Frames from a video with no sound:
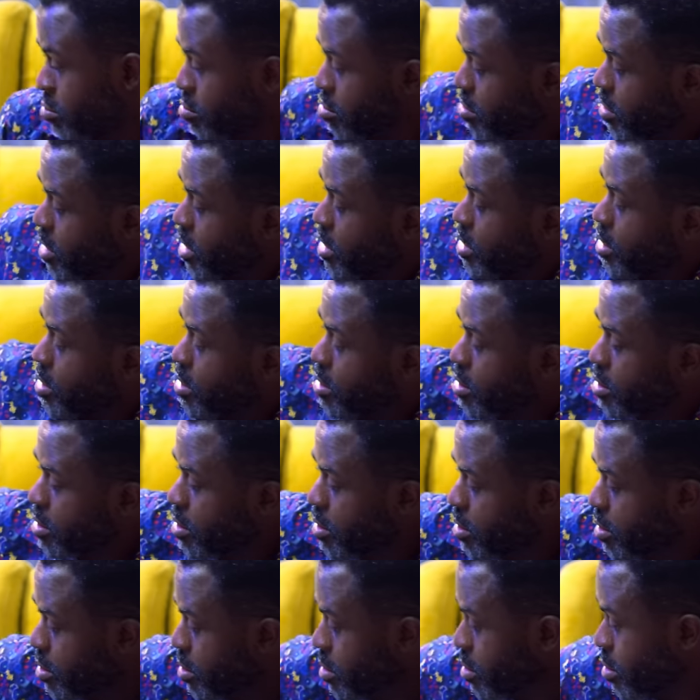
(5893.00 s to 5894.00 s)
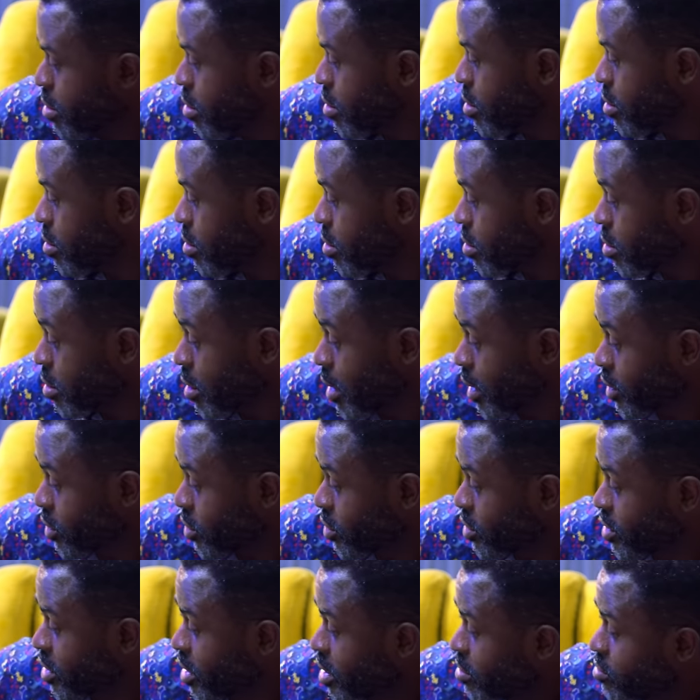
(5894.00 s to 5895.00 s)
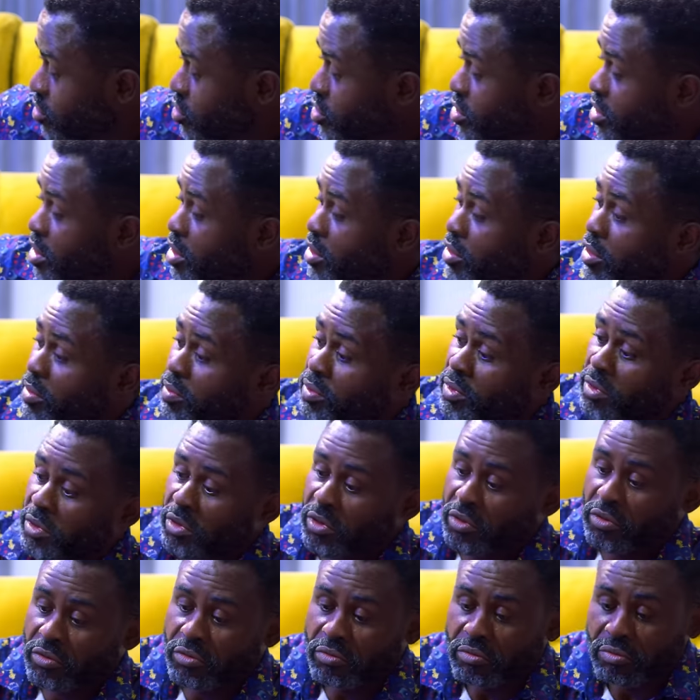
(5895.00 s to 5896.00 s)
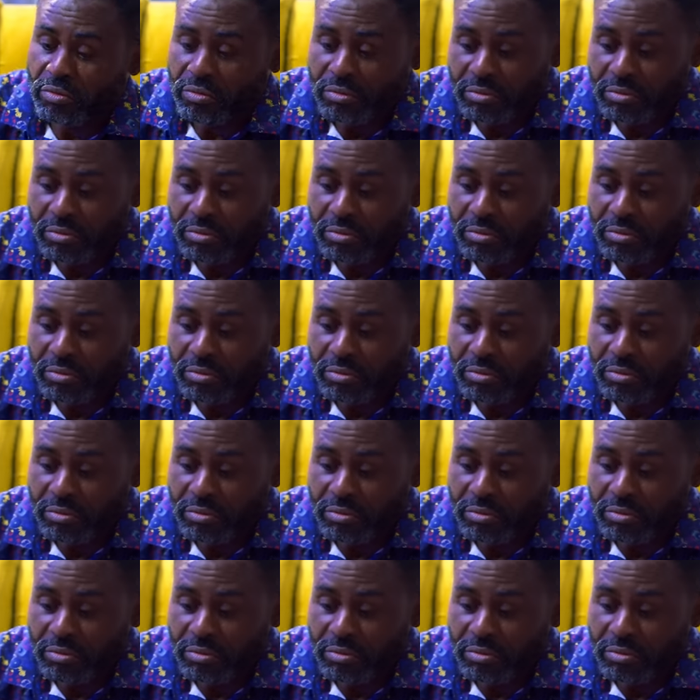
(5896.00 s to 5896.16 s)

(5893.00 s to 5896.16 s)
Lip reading: Me, I just came to check up on you